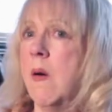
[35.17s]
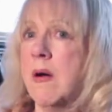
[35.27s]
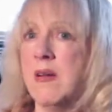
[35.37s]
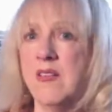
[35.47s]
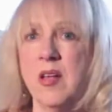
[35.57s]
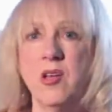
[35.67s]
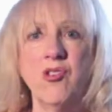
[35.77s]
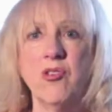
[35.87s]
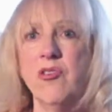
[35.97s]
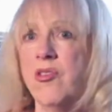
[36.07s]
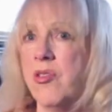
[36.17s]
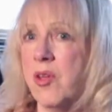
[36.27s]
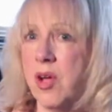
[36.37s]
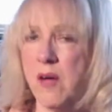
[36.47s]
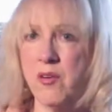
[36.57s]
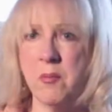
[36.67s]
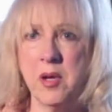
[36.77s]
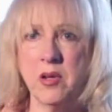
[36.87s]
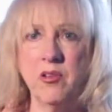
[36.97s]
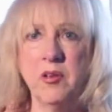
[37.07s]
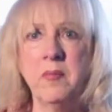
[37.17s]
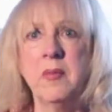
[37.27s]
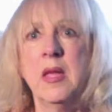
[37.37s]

organizations, the government,